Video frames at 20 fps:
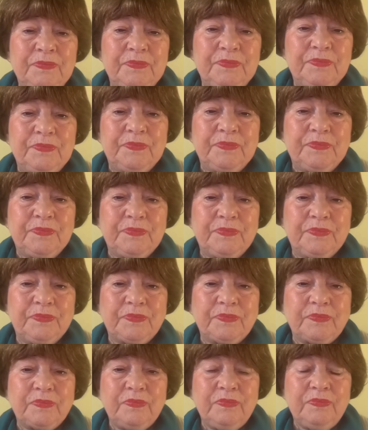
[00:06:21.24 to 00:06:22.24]

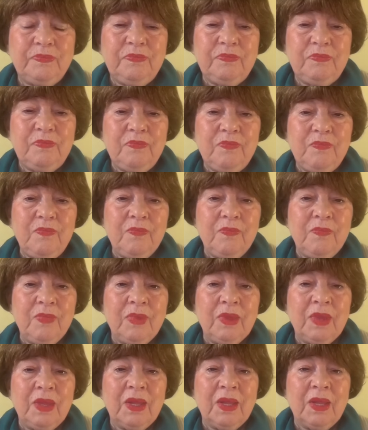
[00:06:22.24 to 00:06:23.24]

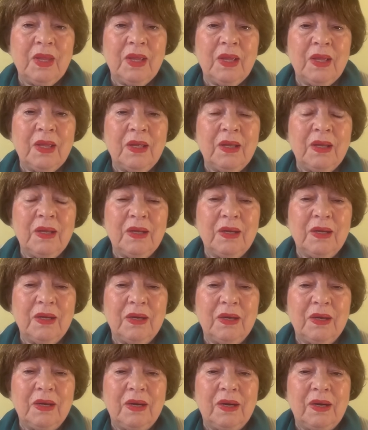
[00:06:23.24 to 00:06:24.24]

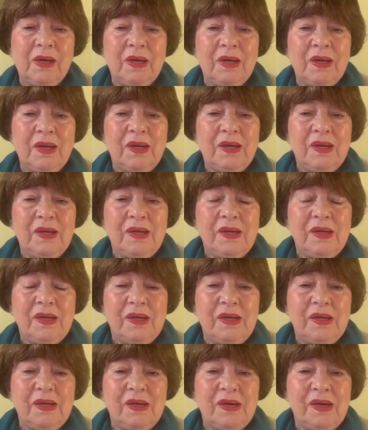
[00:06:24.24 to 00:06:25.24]

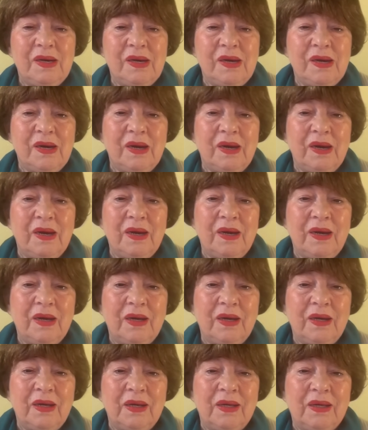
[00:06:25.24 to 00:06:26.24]

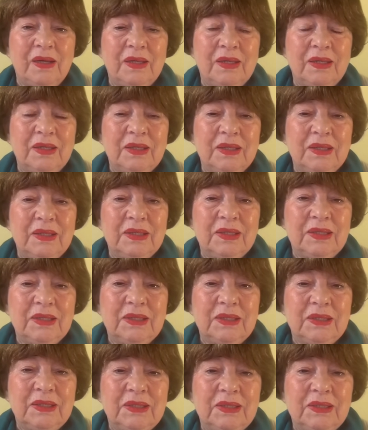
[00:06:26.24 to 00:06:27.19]
(silent)